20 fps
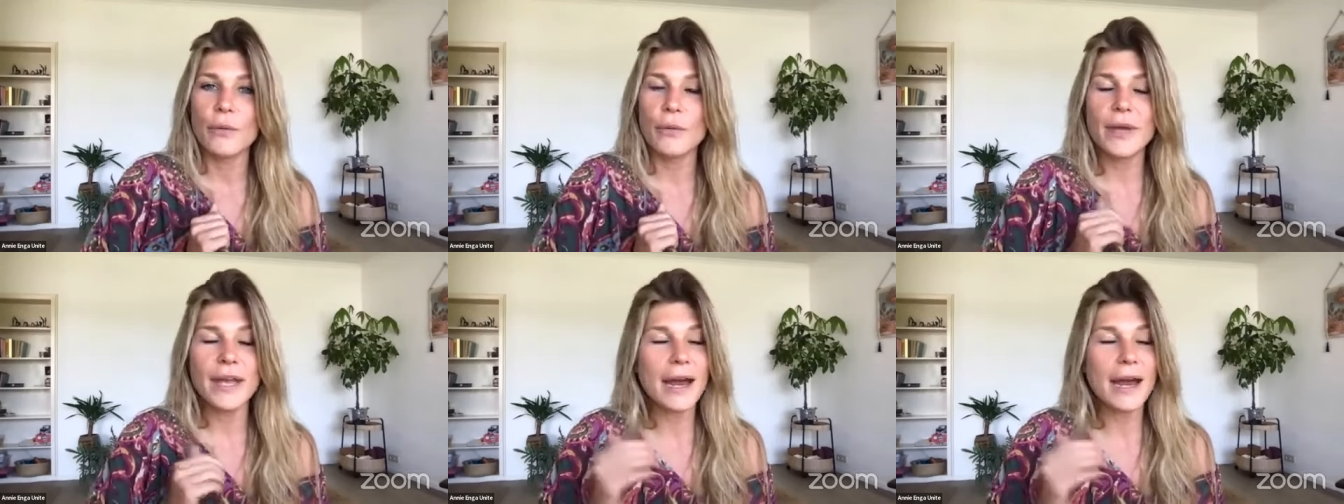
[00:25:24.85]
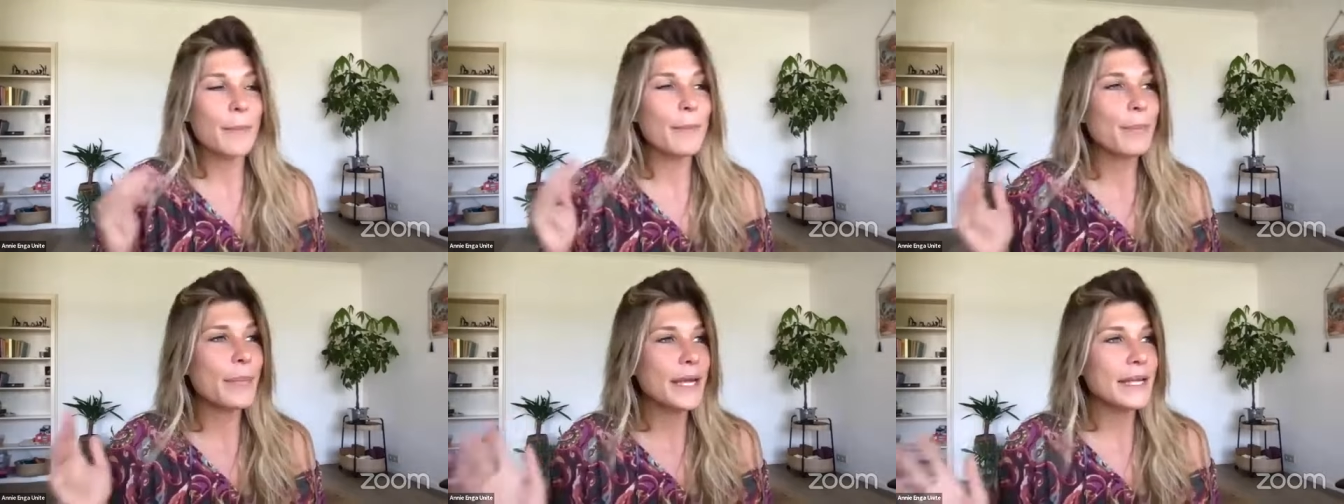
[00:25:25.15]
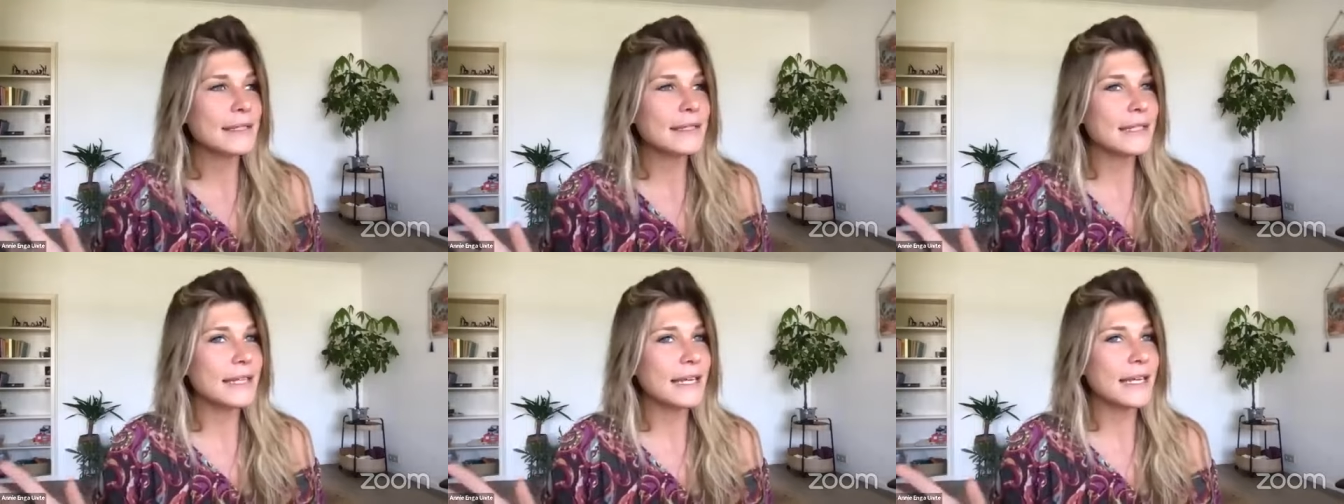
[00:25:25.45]
We are
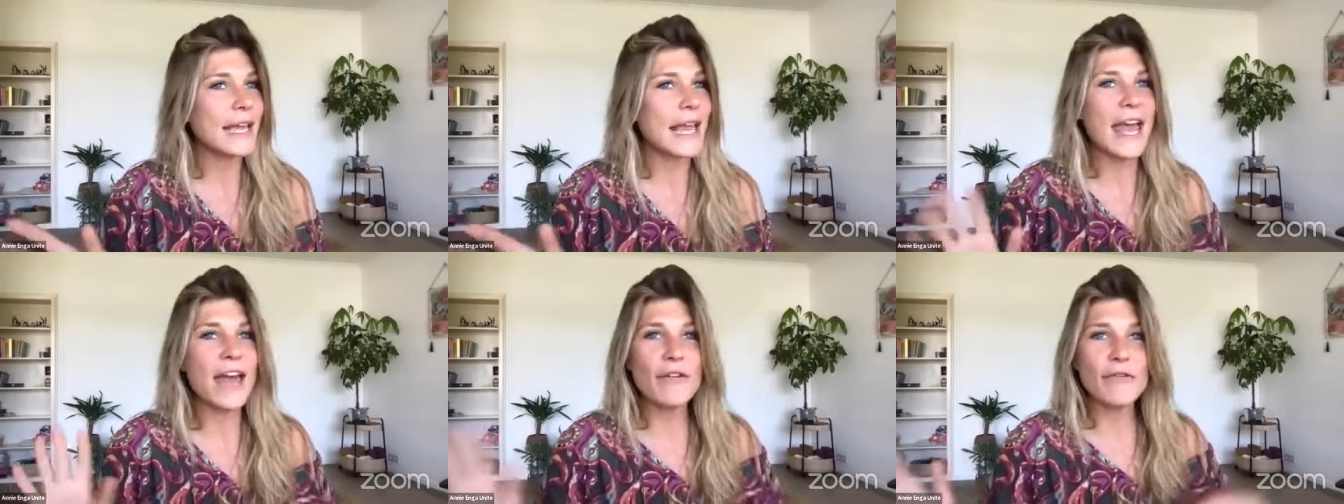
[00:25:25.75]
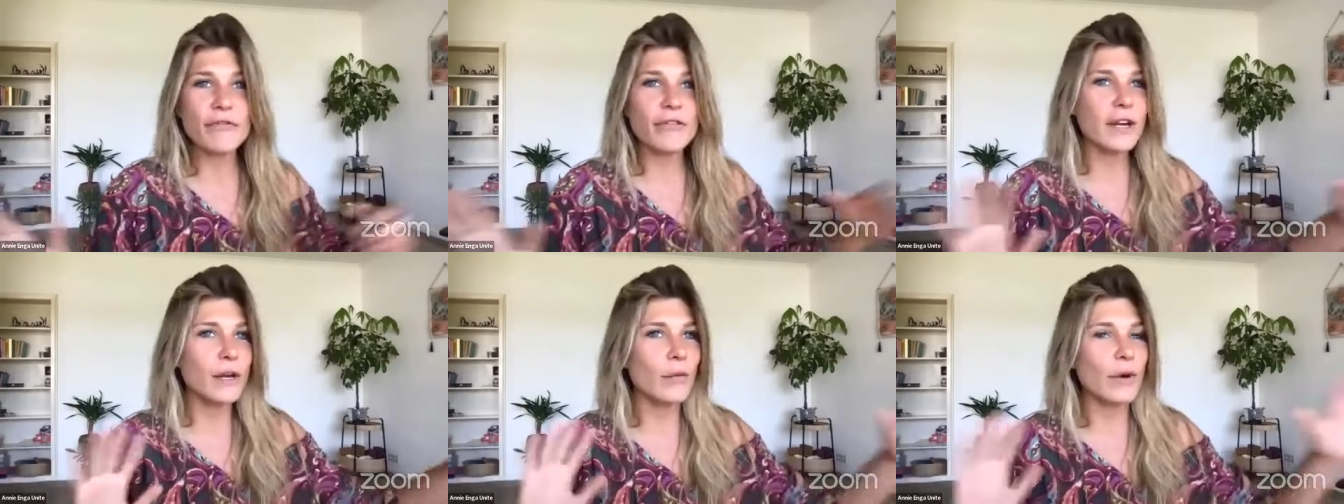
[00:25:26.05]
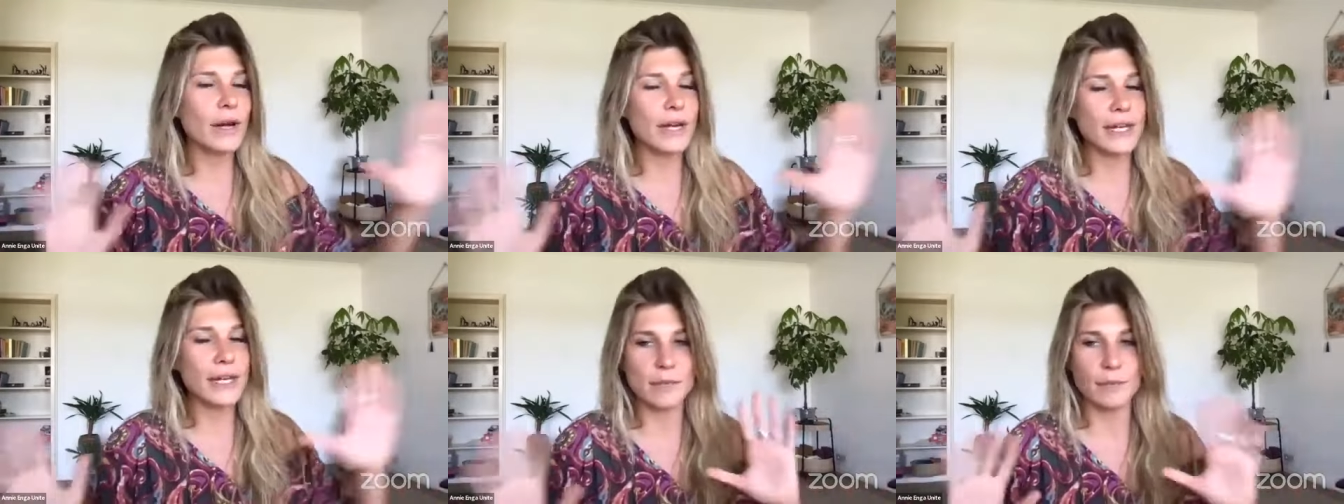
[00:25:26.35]
busy,
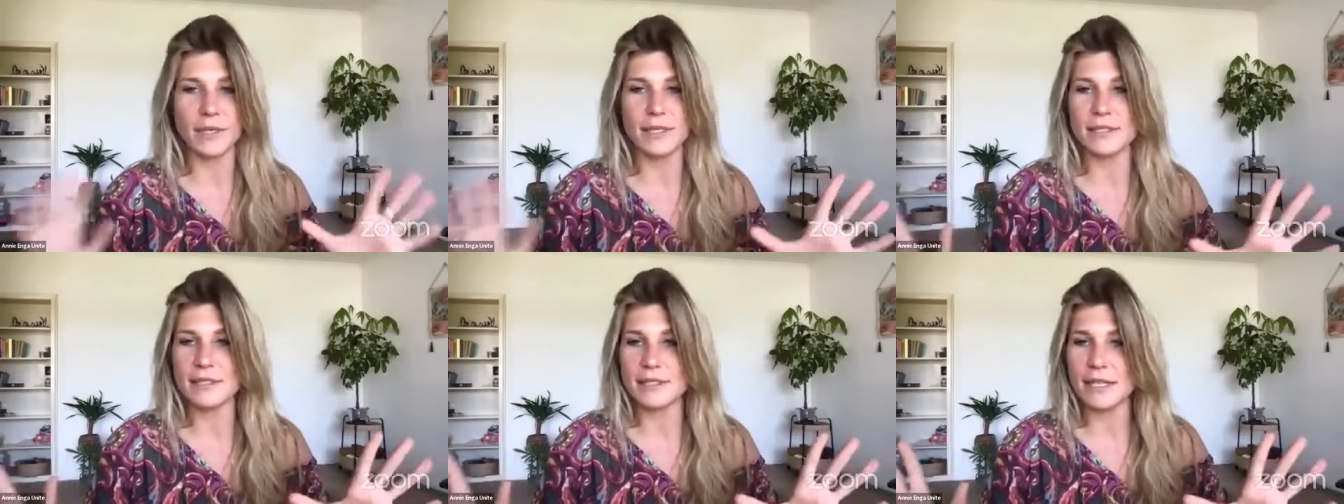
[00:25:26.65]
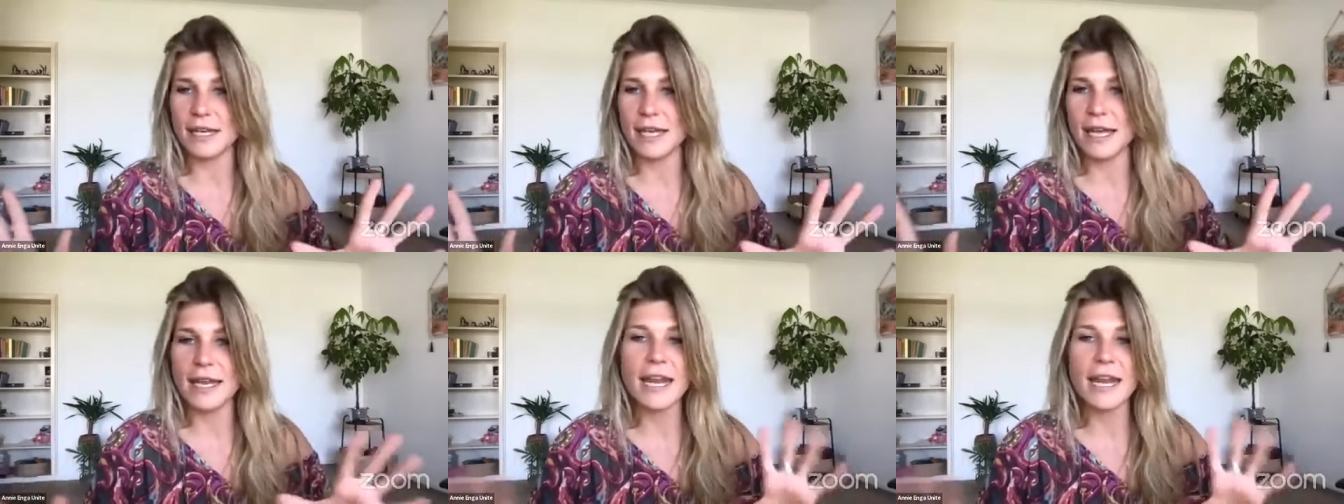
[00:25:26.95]
everyone is busy,